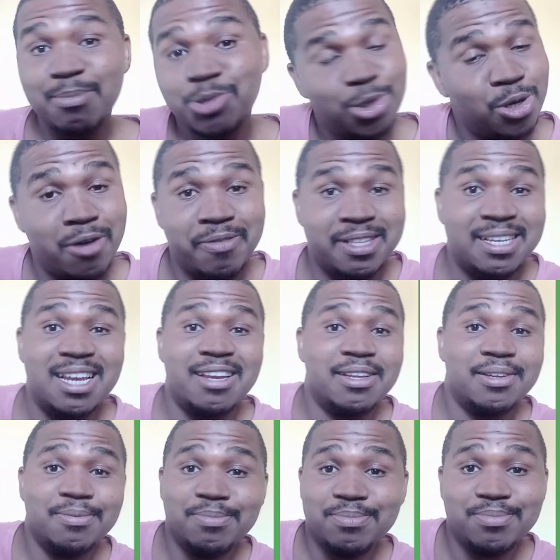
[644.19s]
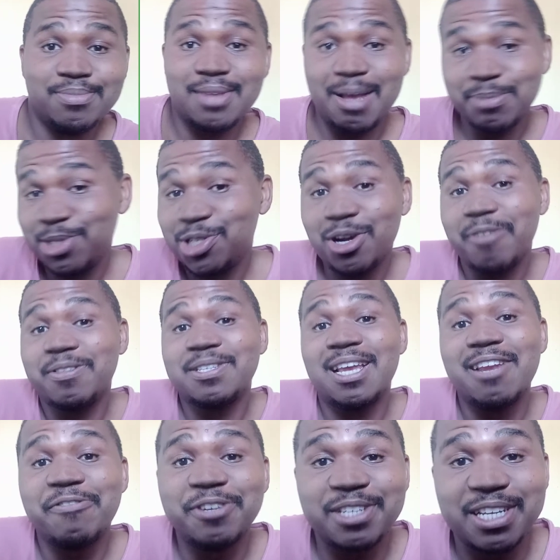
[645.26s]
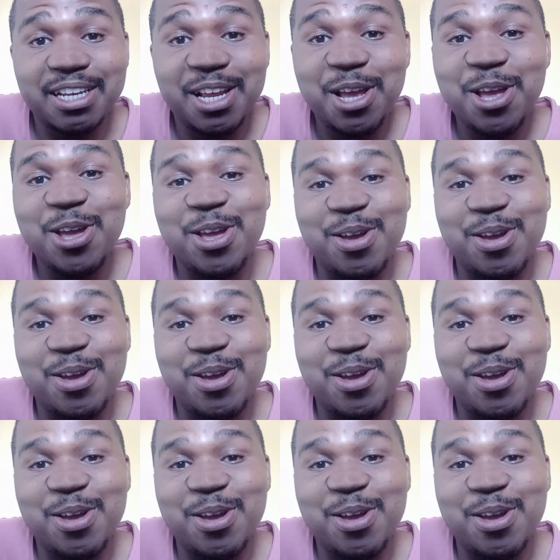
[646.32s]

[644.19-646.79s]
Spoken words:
I'm switching off the telly. I'm switching off the television.